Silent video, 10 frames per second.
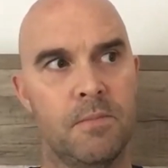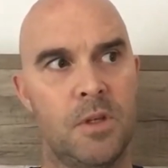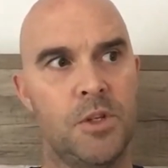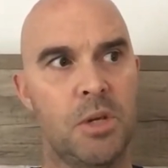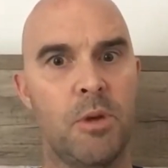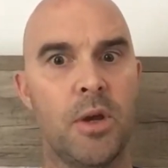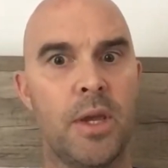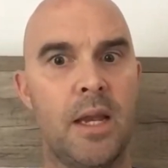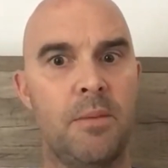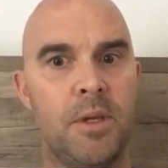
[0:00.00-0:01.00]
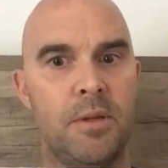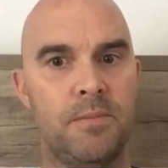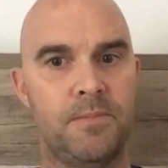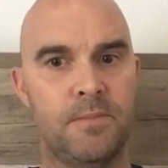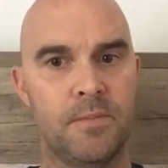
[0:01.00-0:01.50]
Jing Academy
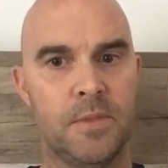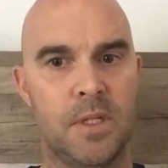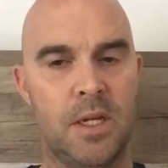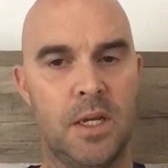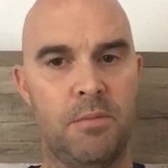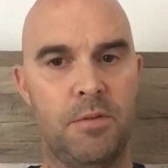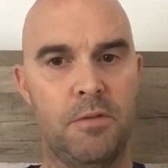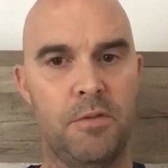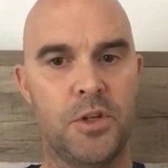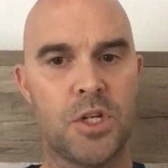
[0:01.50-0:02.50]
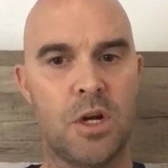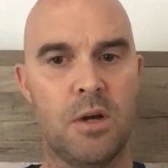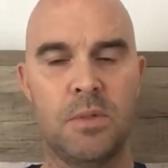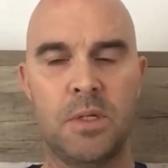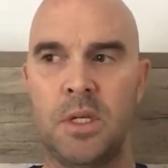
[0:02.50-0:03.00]
for the first
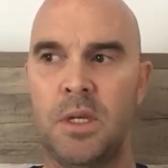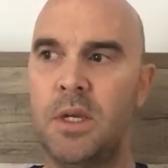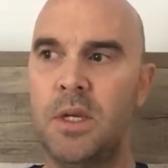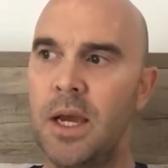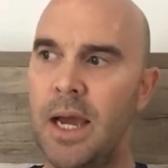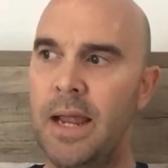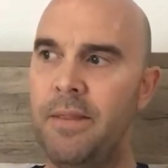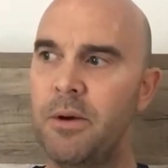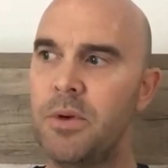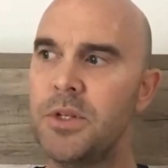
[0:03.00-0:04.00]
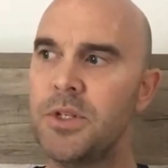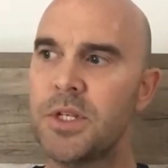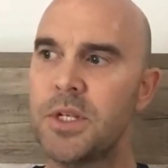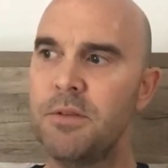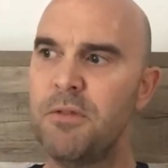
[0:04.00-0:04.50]
time. And there
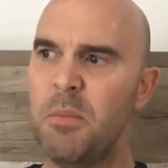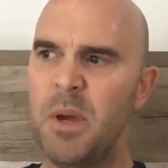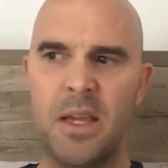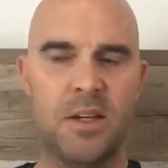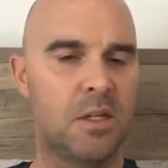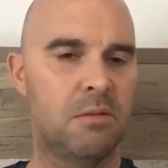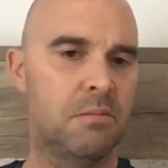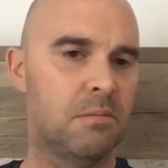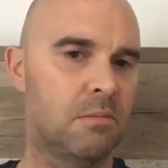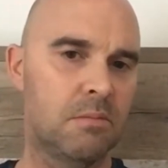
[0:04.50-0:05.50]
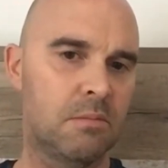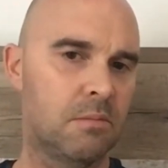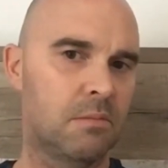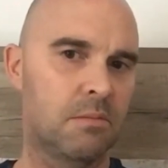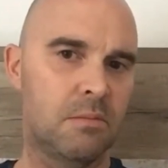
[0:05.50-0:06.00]
was, for me, it didn't,
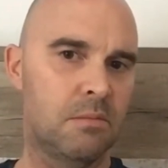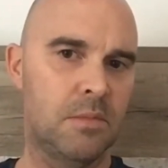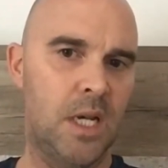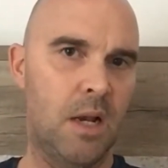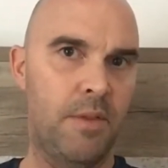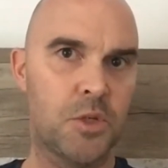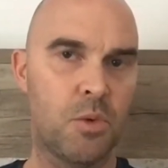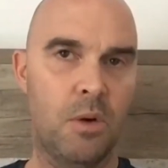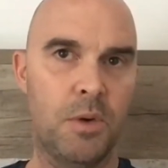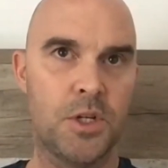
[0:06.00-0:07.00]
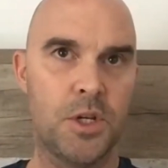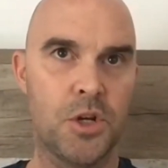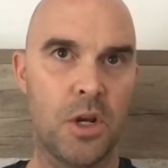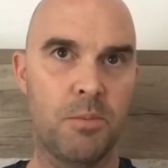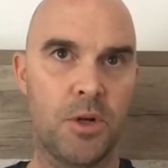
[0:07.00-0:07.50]
that's why I went to
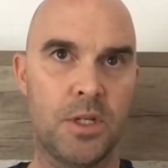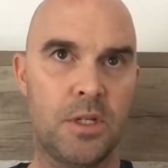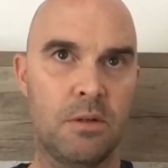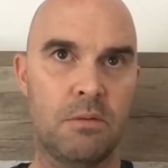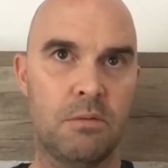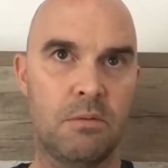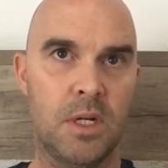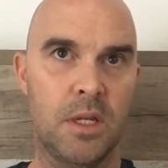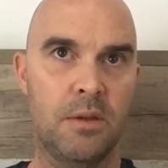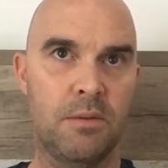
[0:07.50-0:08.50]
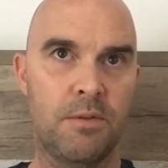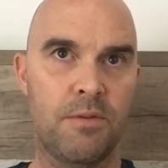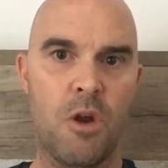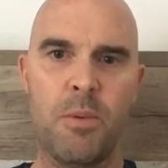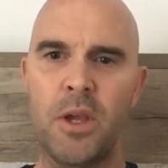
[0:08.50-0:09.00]
Jolimont. It didn't really
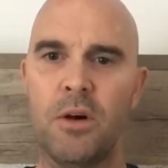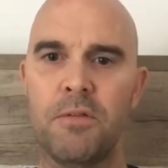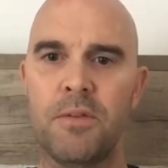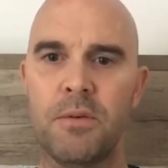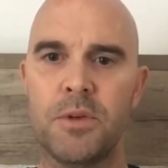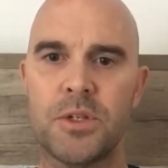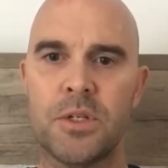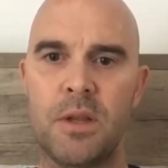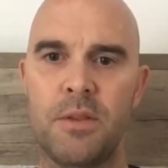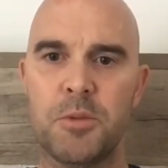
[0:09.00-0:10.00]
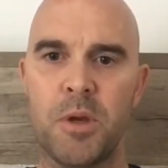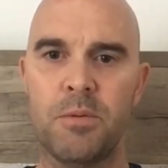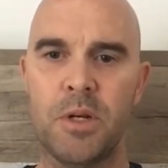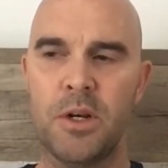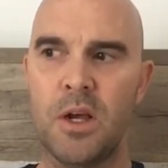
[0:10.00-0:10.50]
throw me off. There was, there's
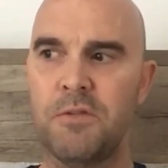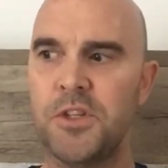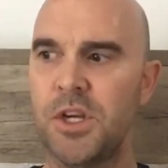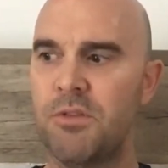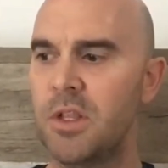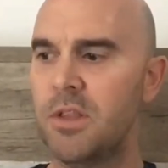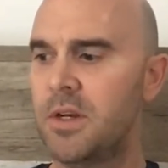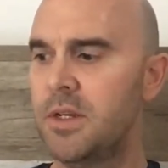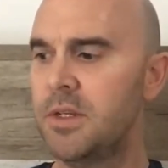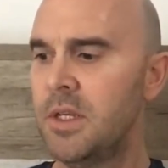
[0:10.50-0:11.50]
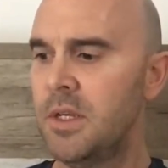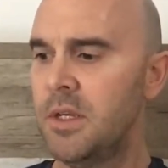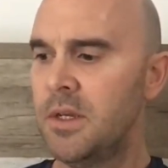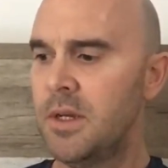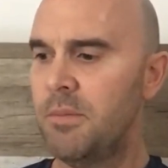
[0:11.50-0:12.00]
people in life generally that are
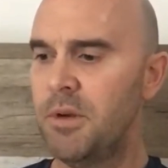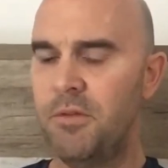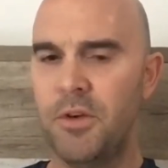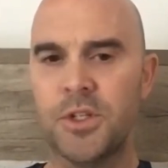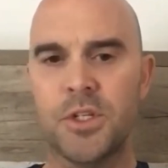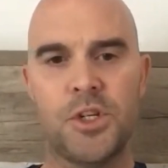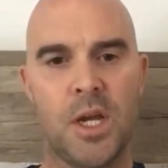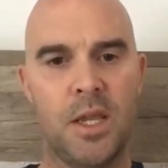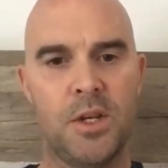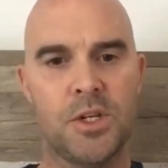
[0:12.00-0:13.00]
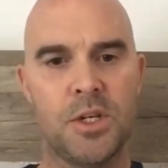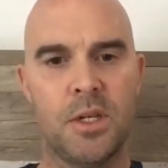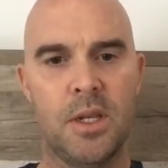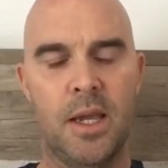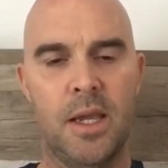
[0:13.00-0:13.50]
adverse to change
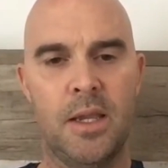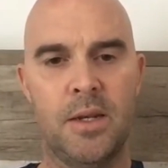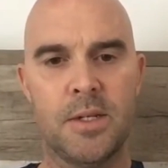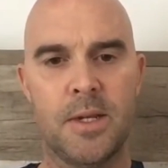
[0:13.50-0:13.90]
and